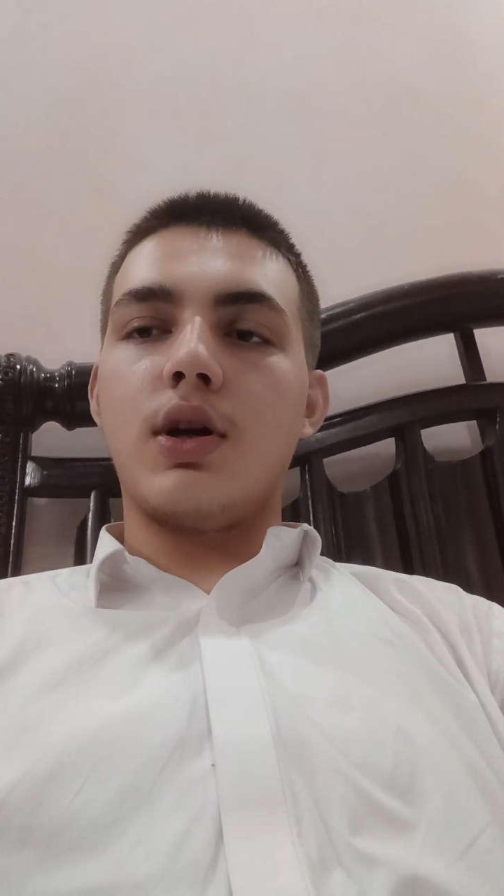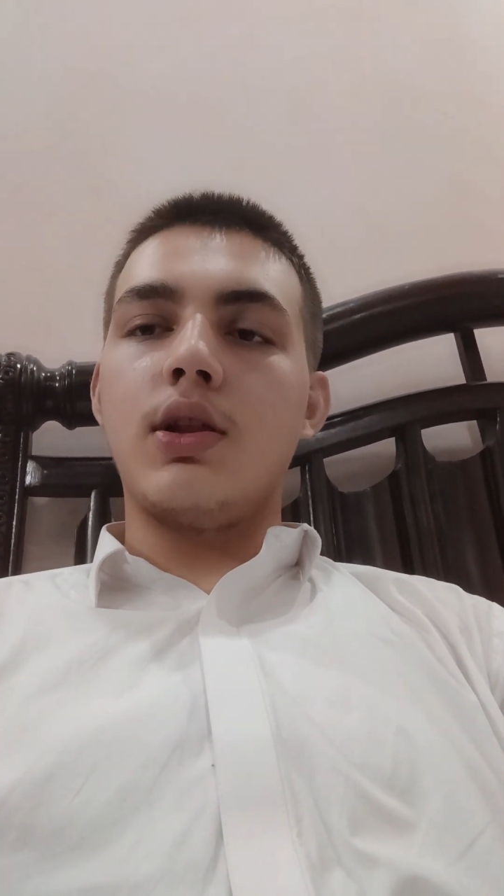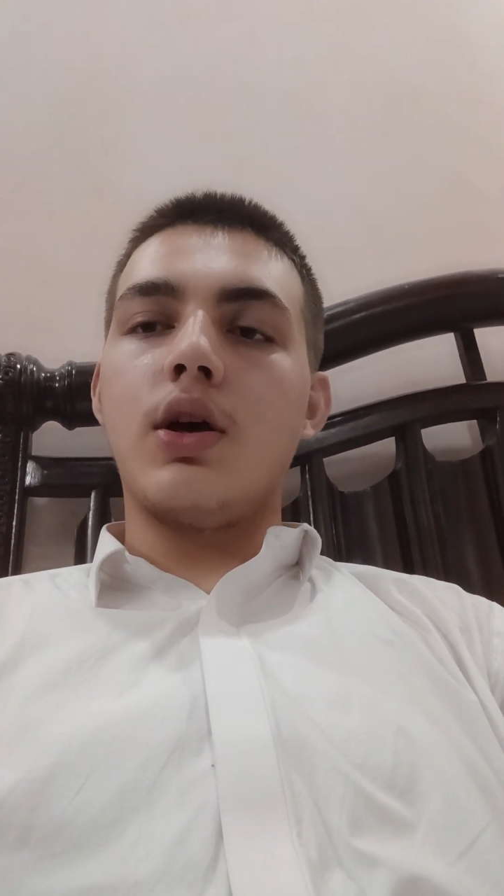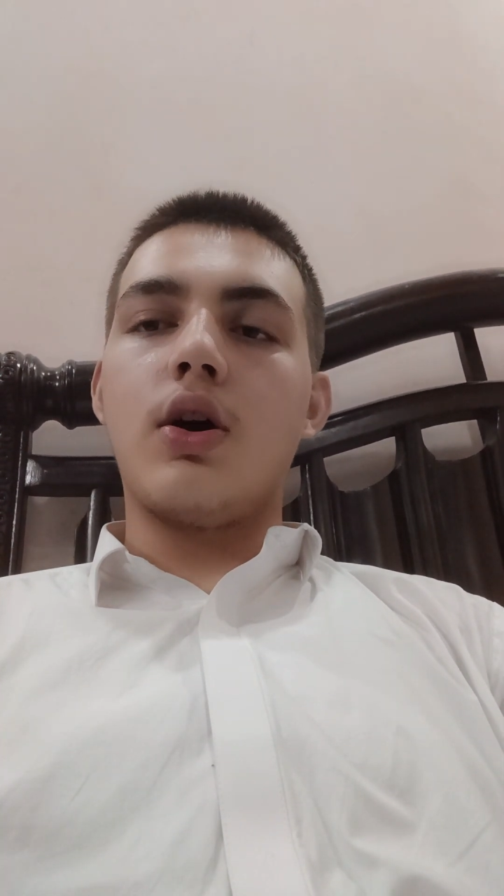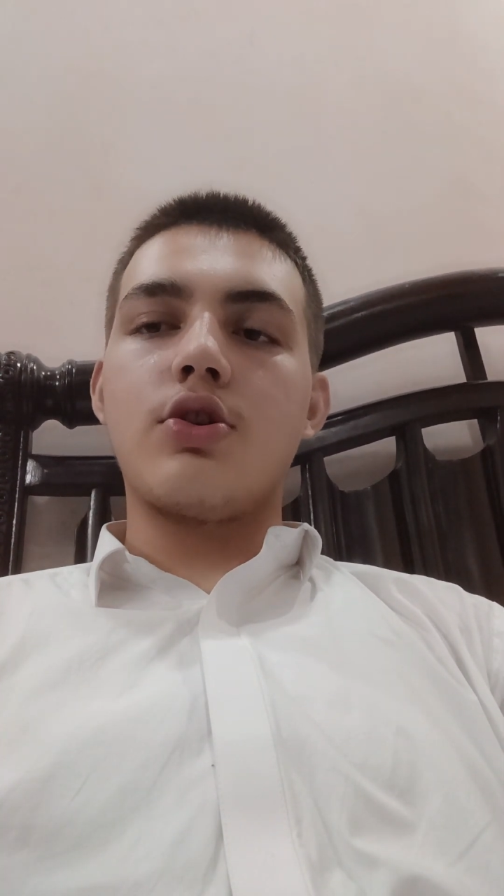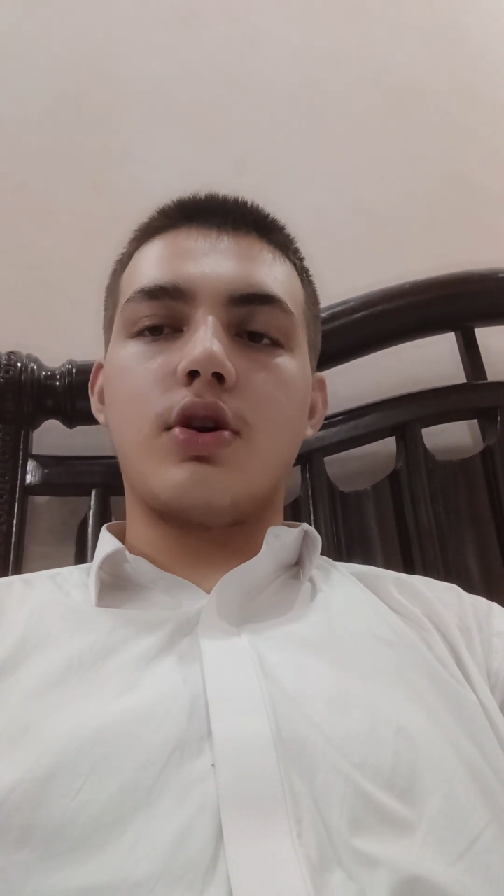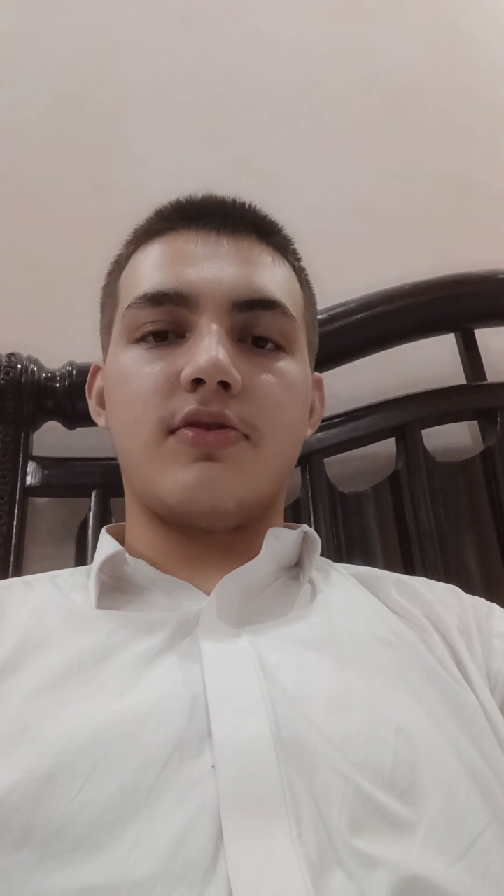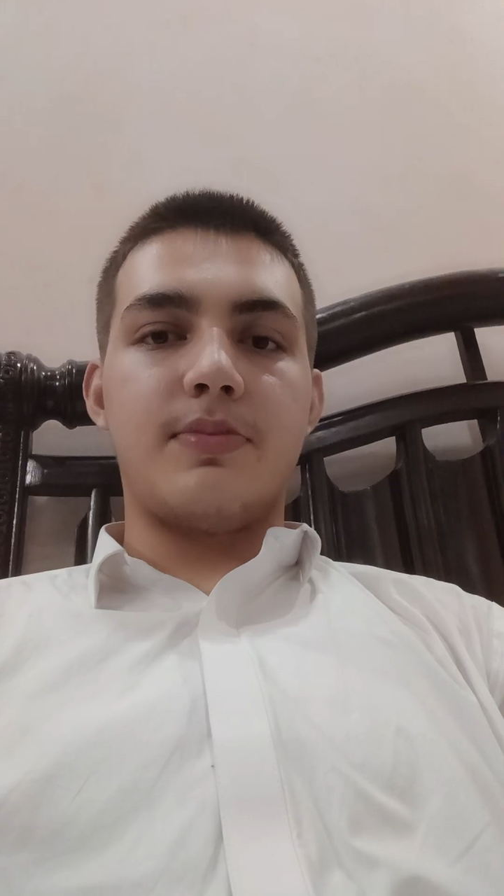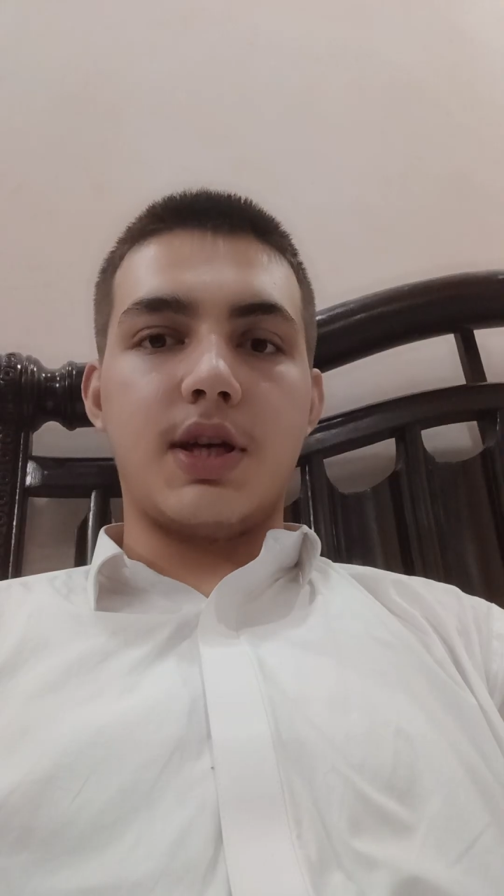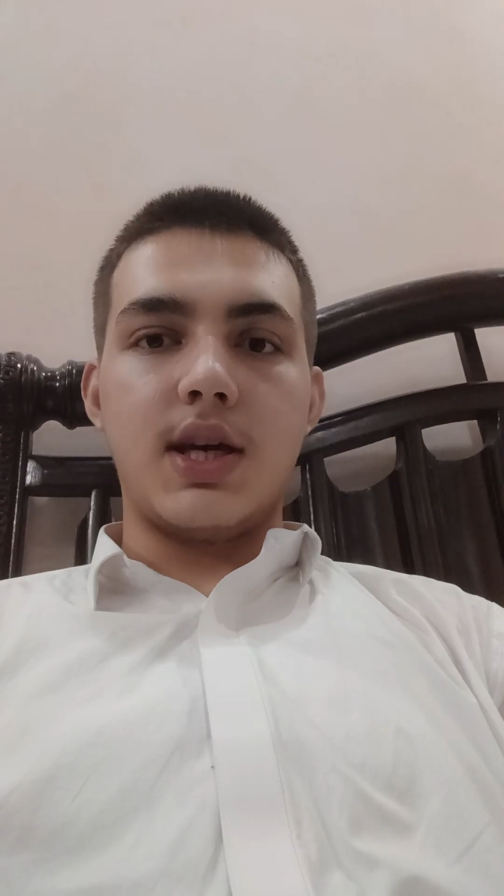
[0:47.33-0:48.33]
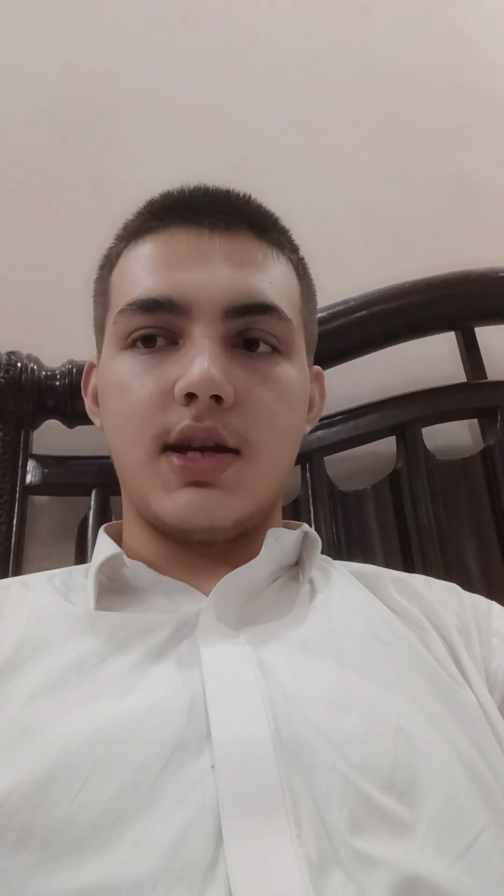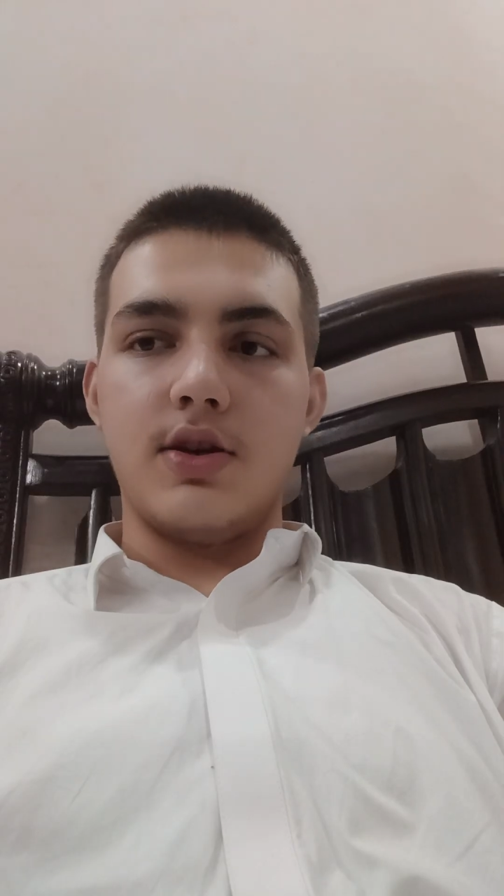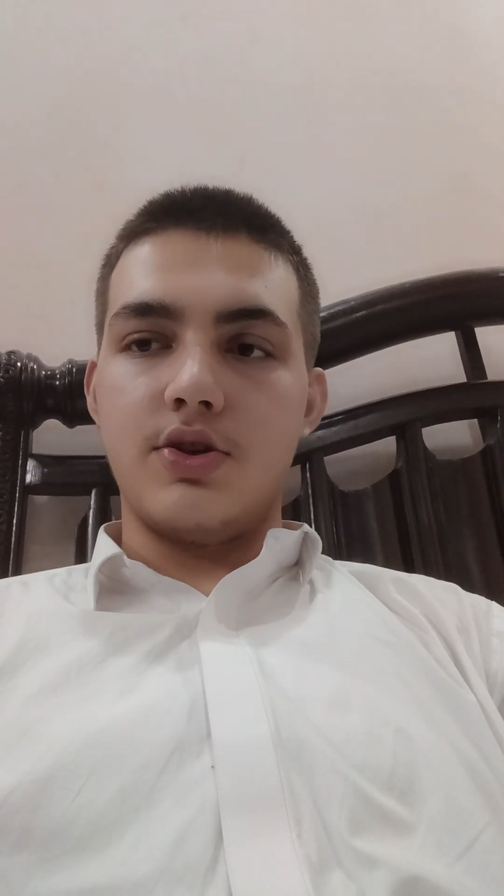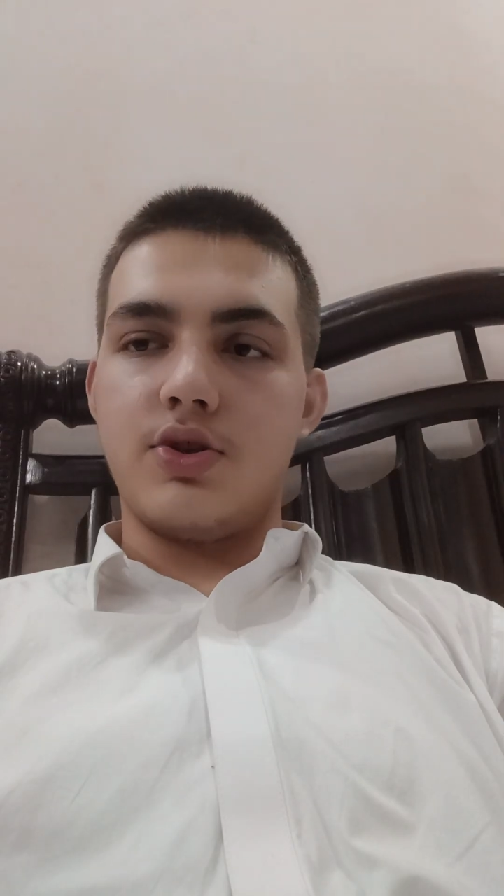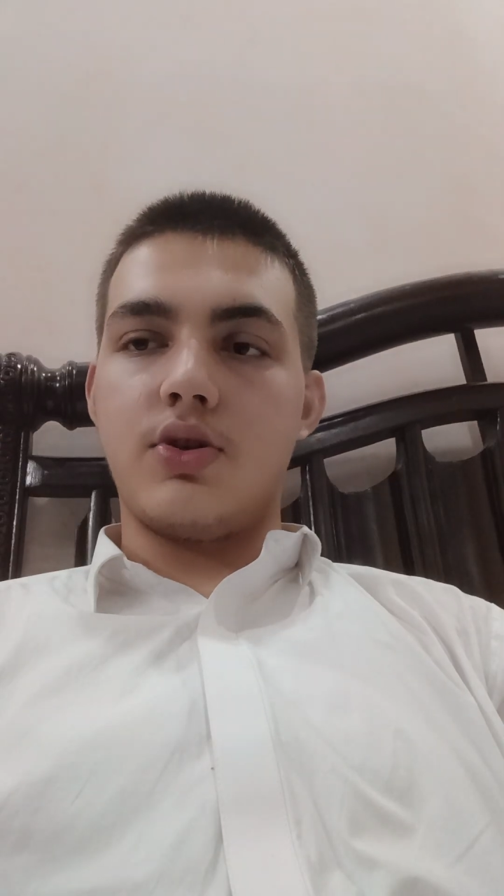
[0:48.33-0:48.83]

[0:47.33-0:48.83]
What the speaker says: a lot of beginners,